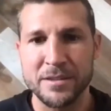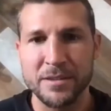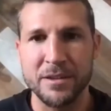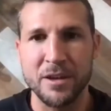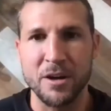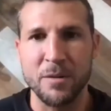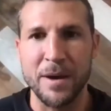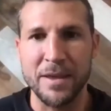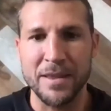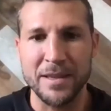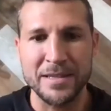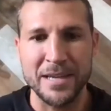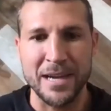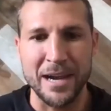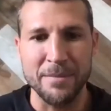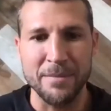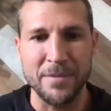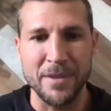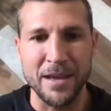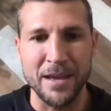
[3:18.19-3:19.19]
by the
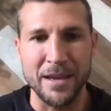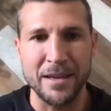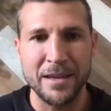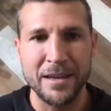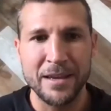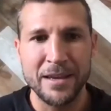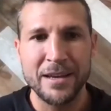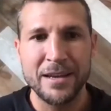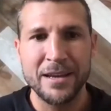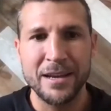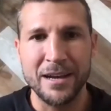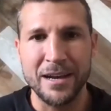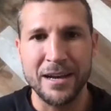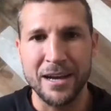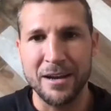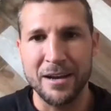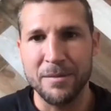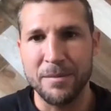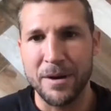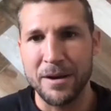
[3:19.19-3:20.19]
time
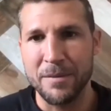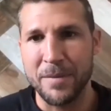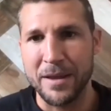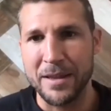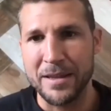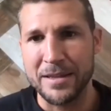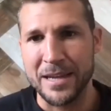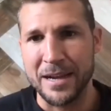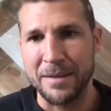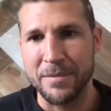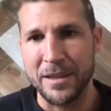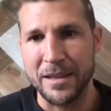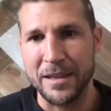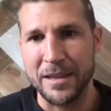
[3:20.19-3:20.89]
they